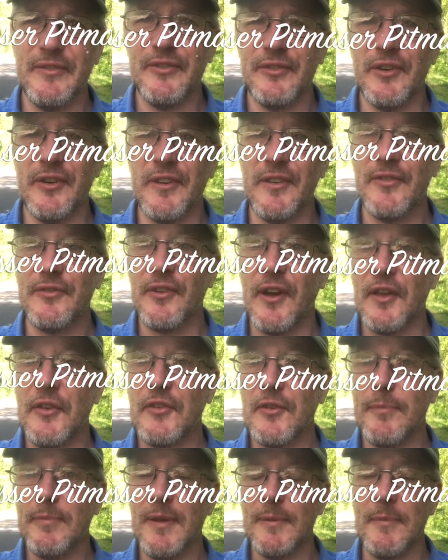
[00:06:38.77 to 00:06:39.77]
Road. It's
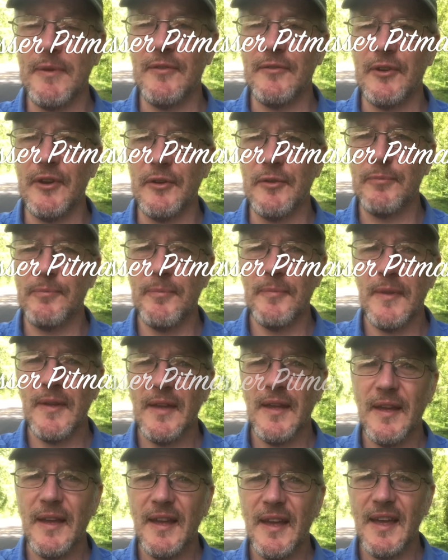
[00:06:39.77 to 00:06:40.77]
Rosser Pittman Road,
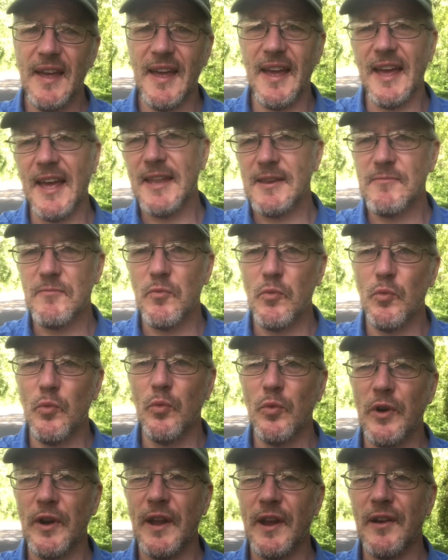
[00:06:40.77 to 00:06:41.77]
and
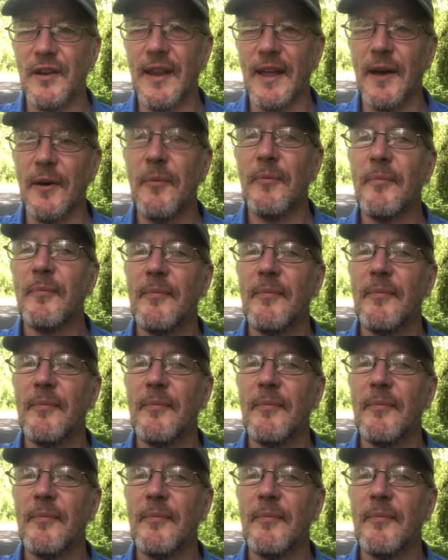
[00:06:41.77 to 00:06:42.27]
we're here now.